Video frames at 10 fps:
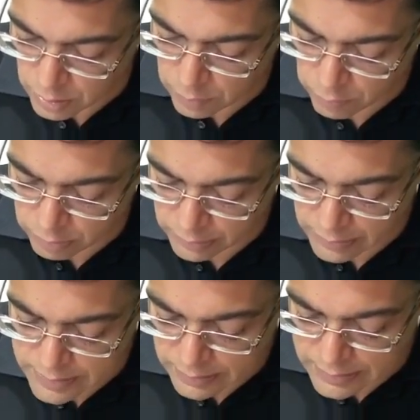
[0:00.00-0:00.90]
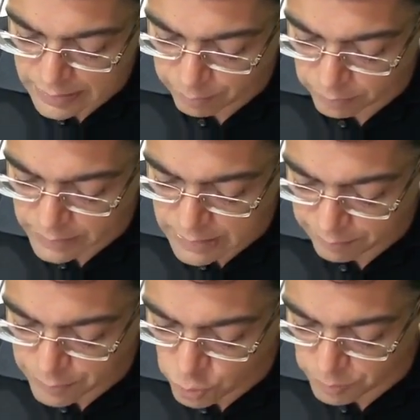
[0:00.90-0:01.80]
One of the classical examples of this
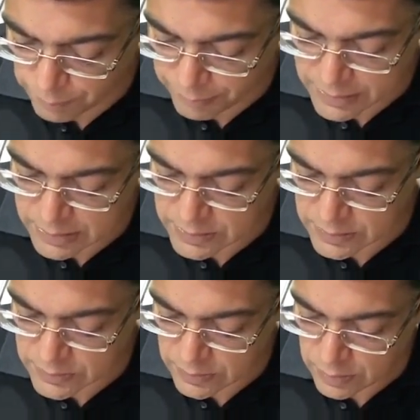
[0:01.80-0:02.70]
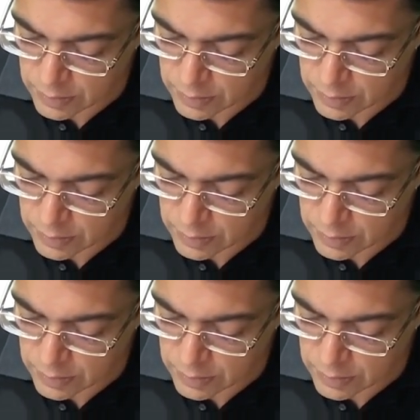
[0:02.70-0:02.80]
happens to be Pick's disease.